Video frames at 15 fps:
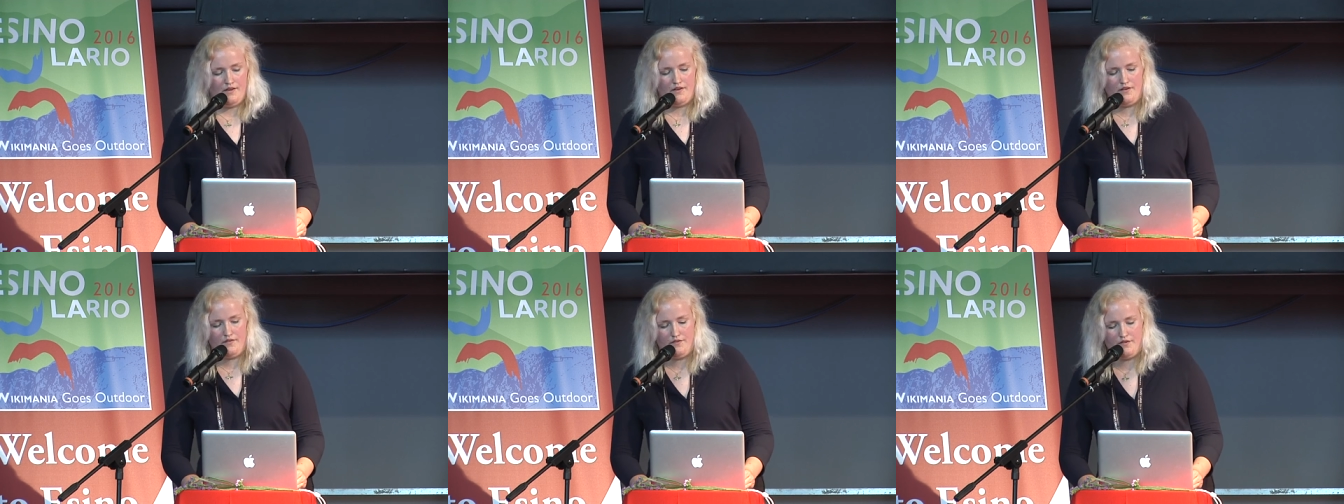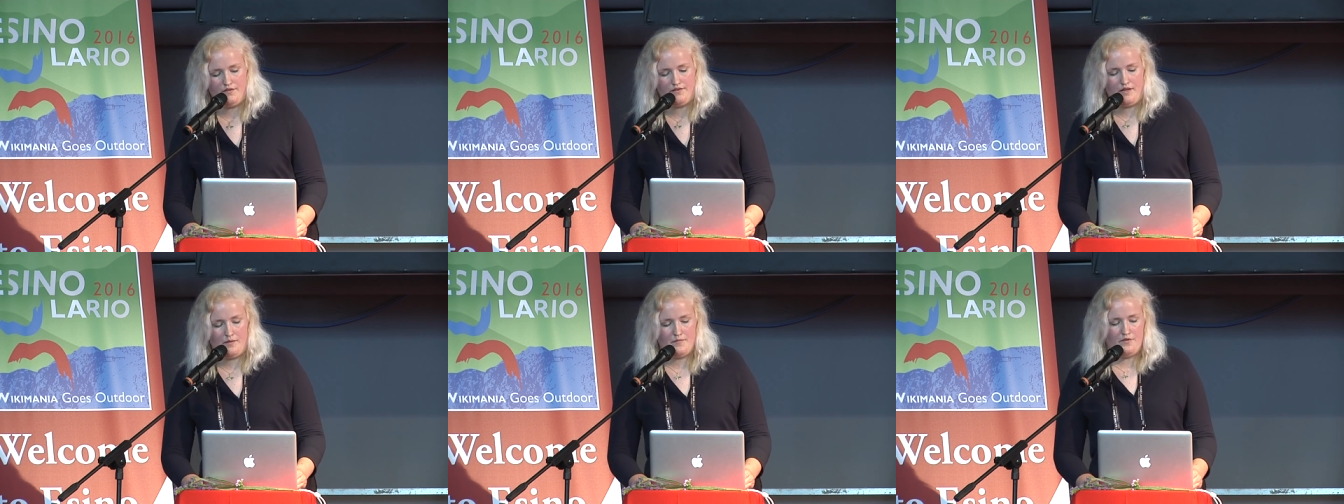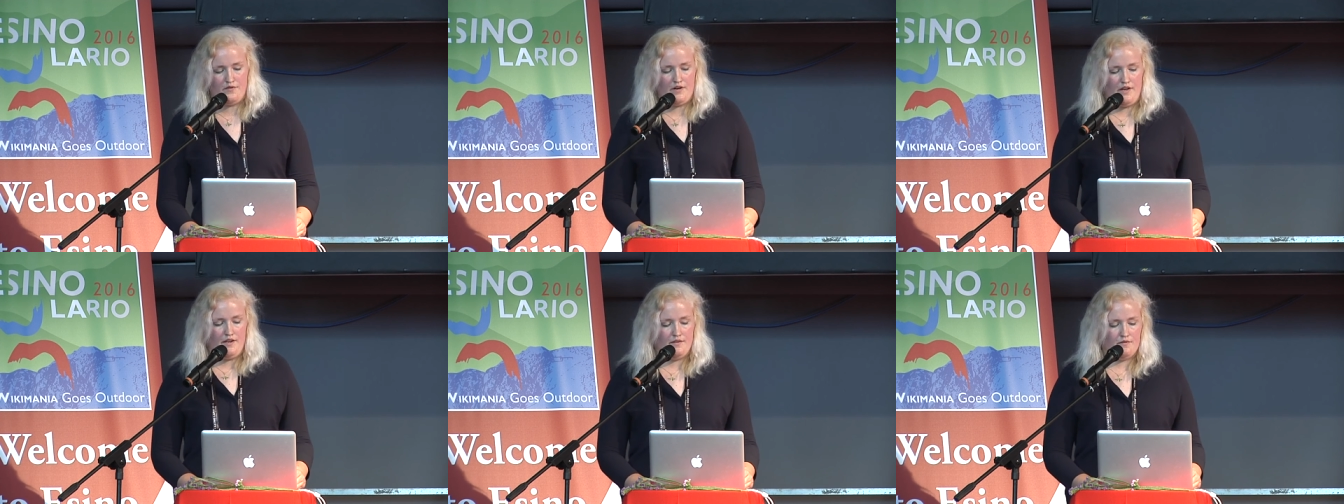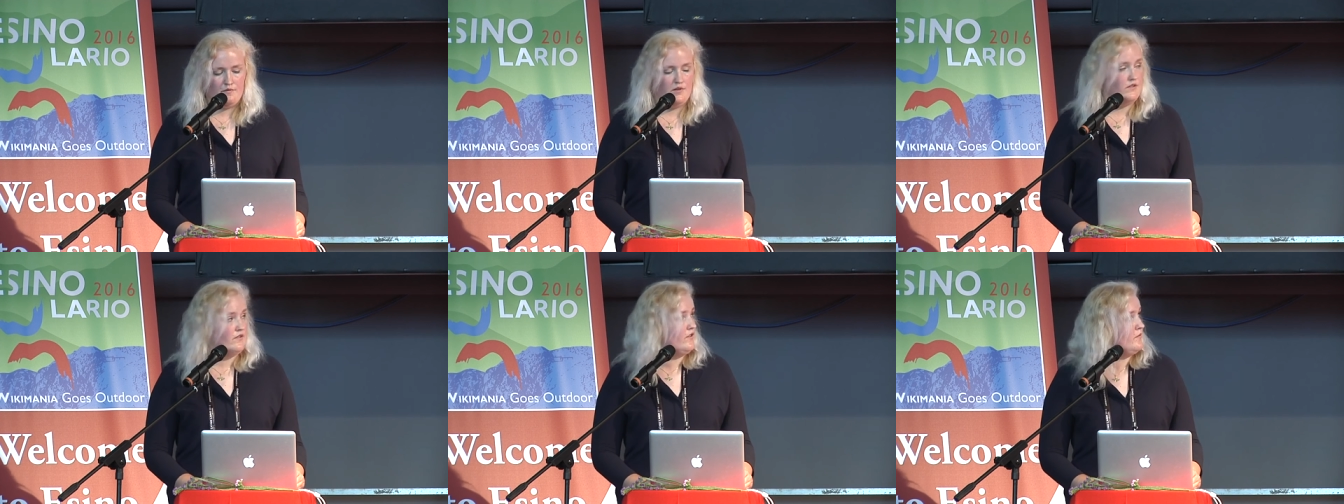If you summarize
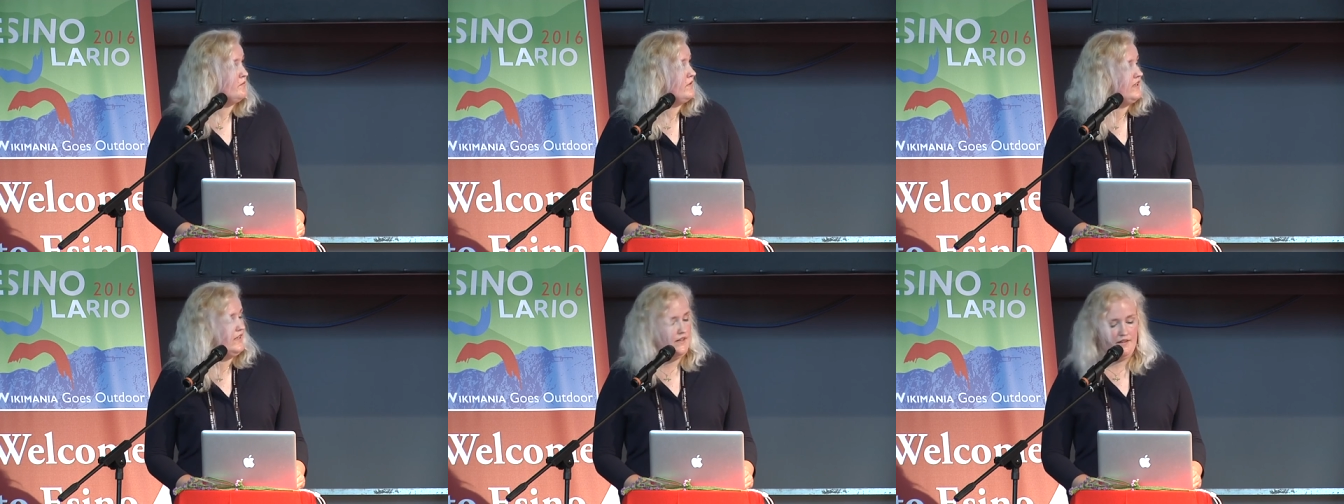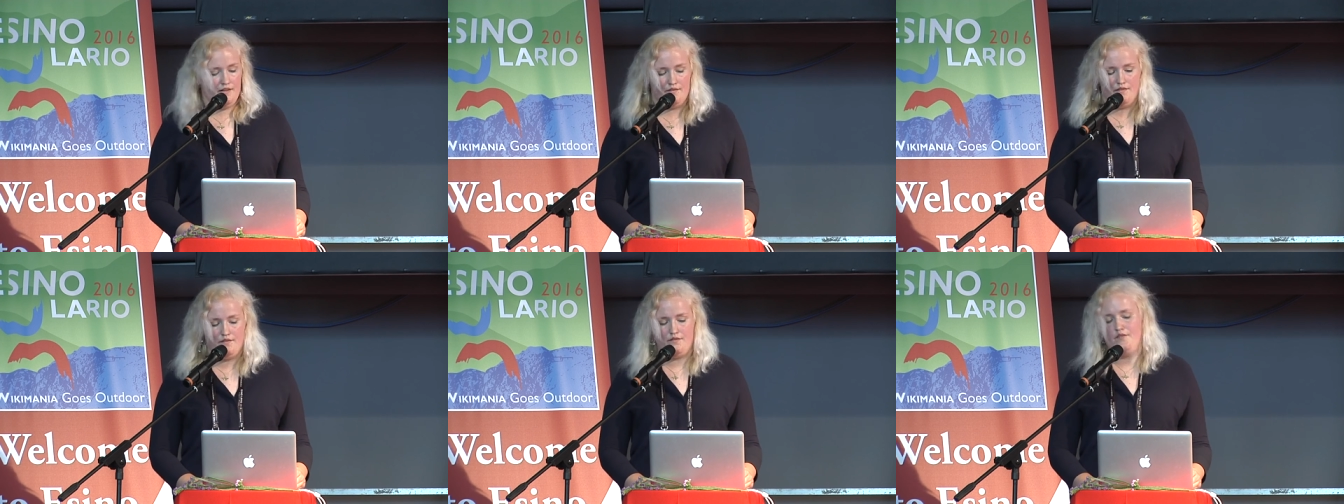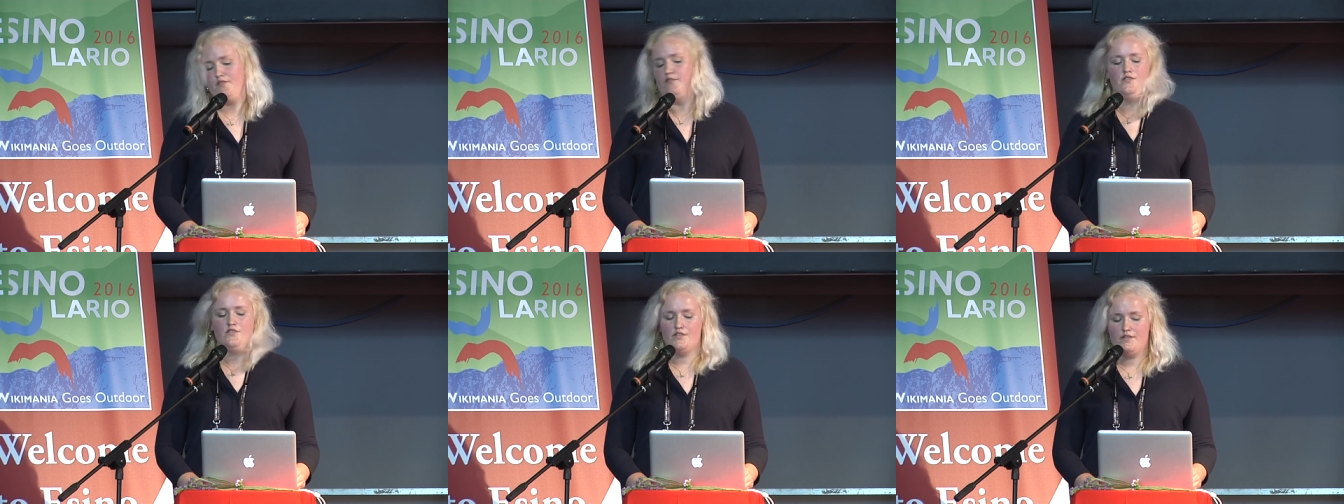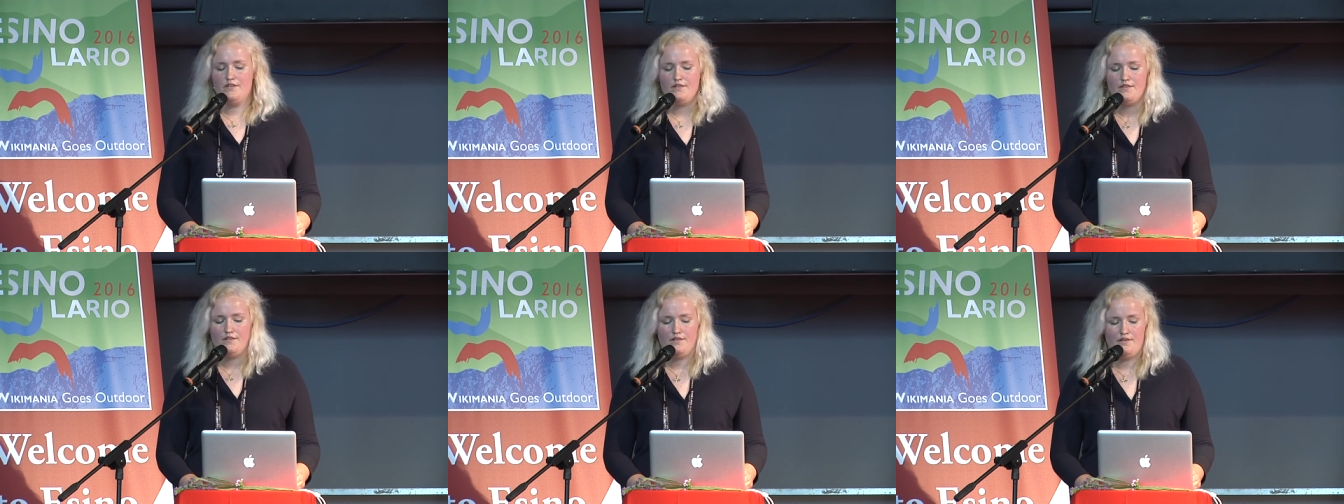what could be the
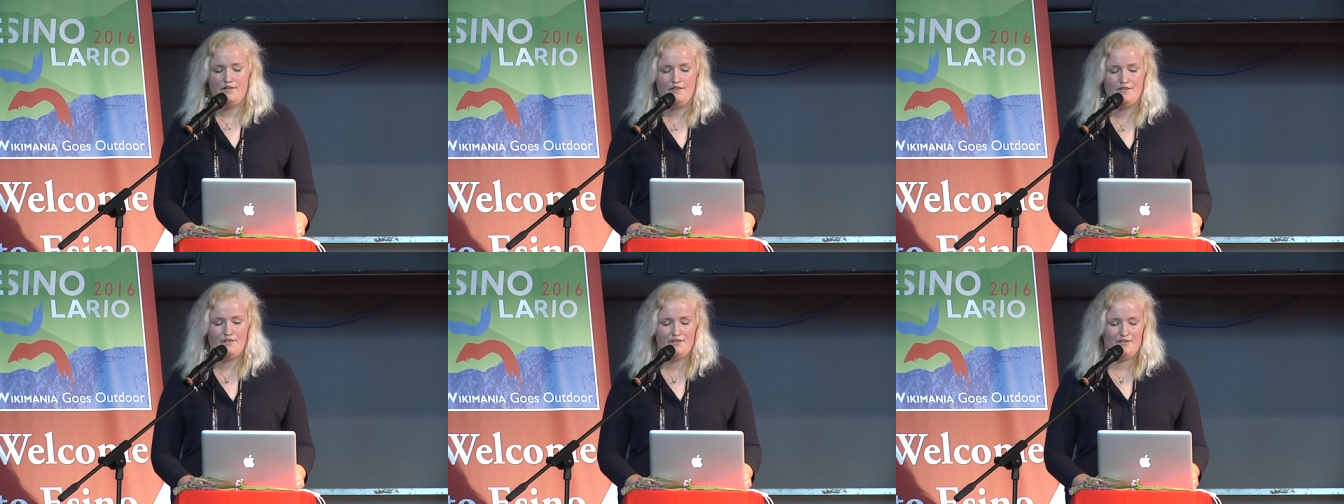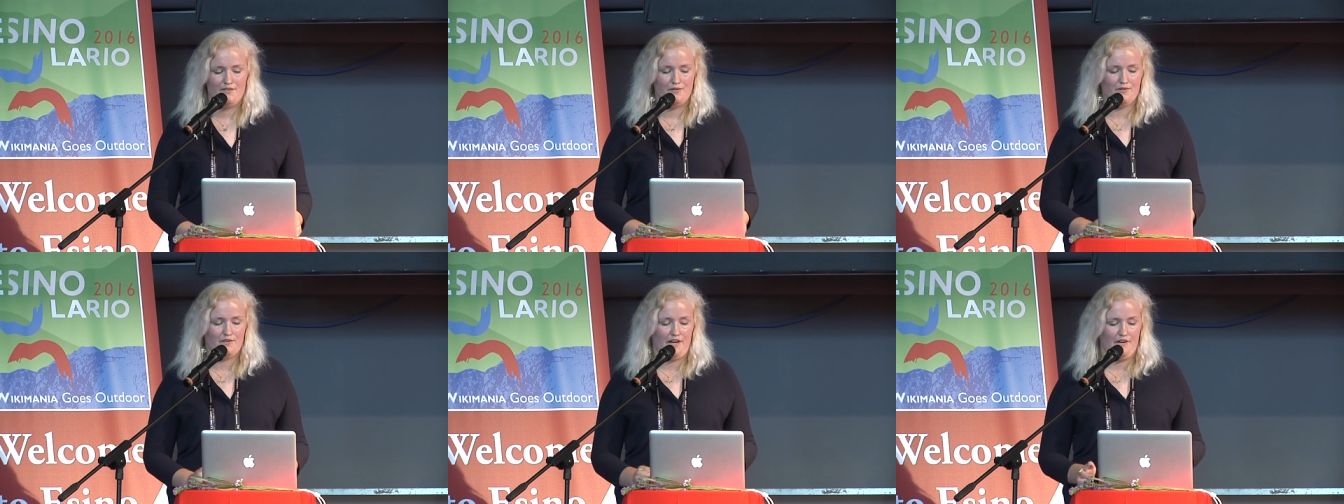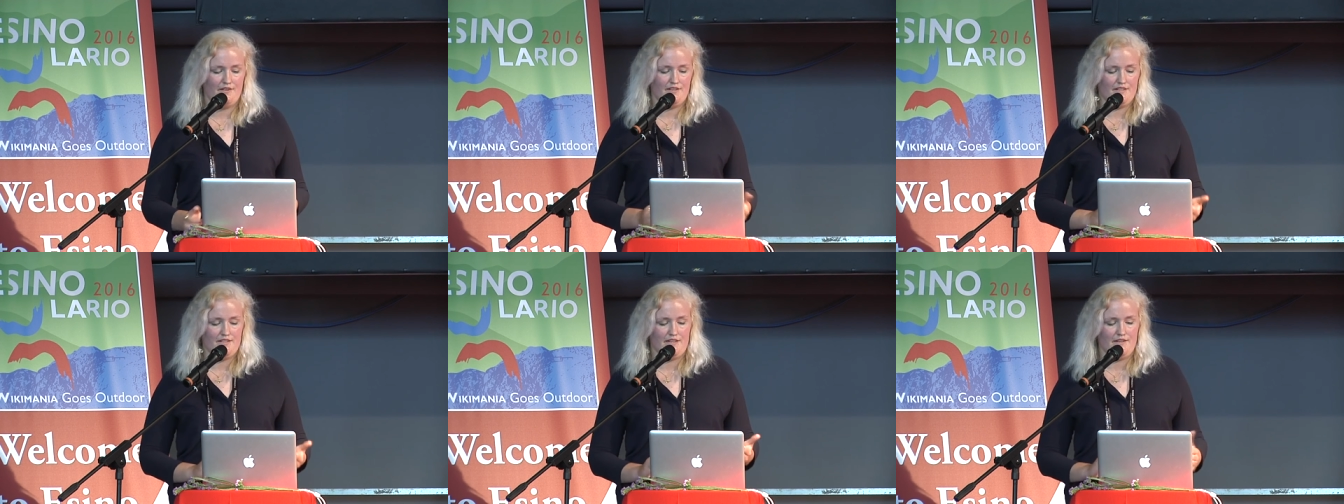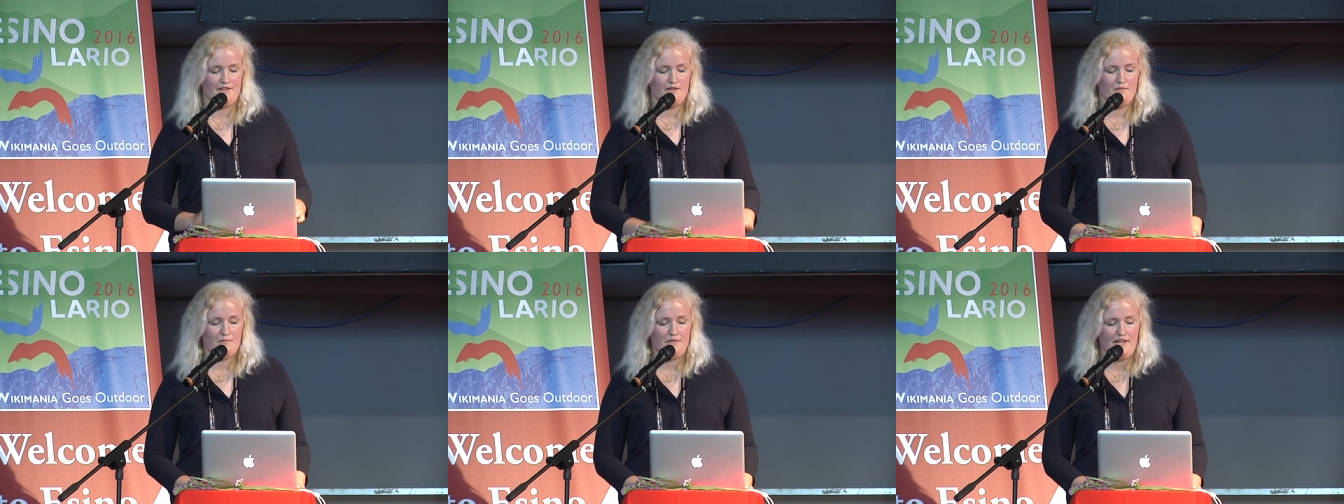solutions to counter
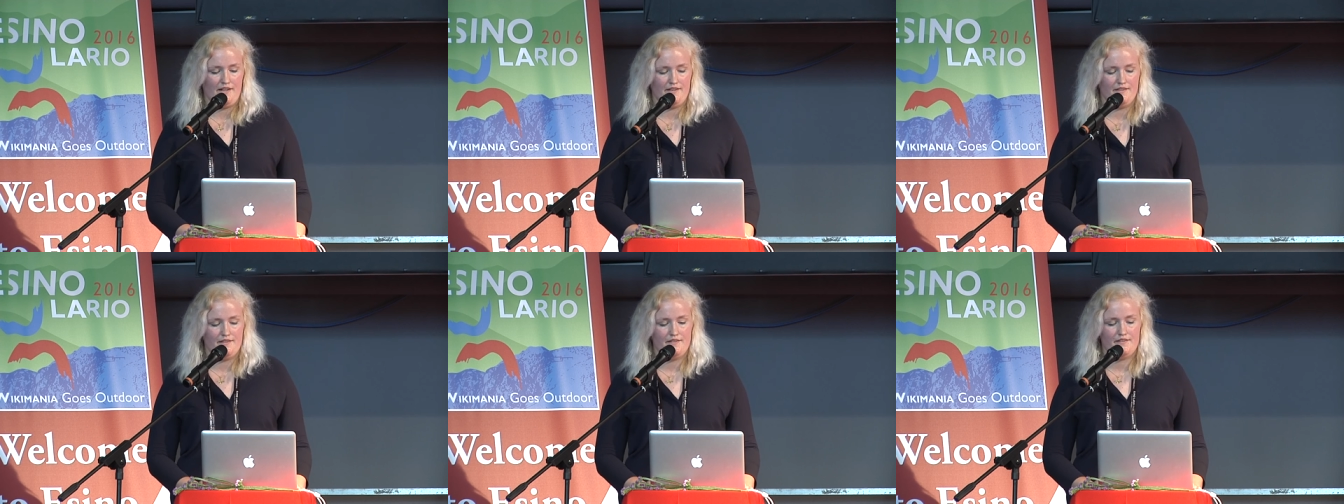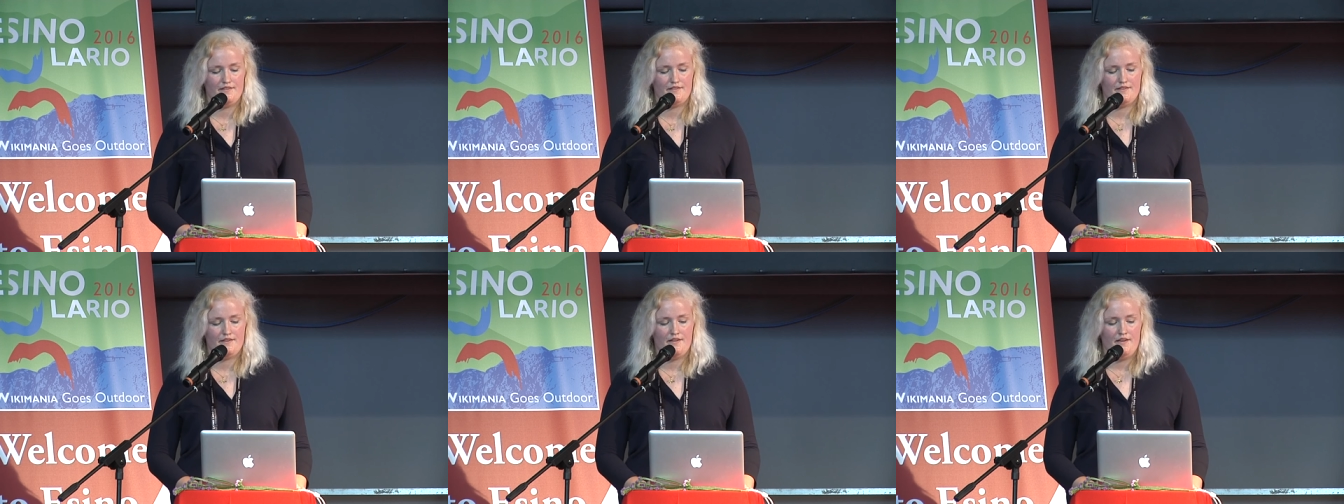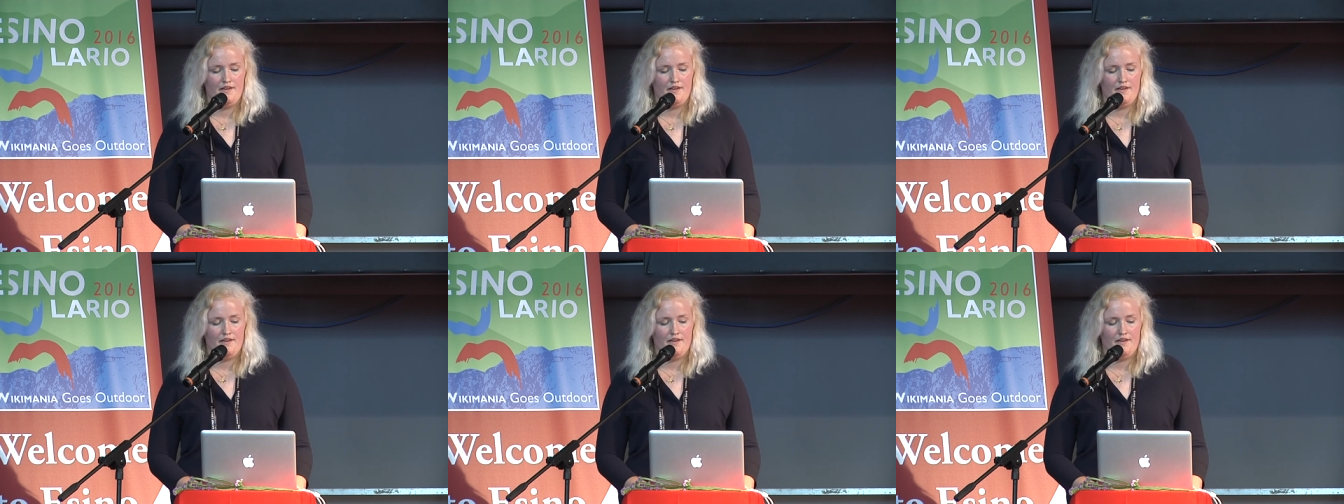gender imbalance,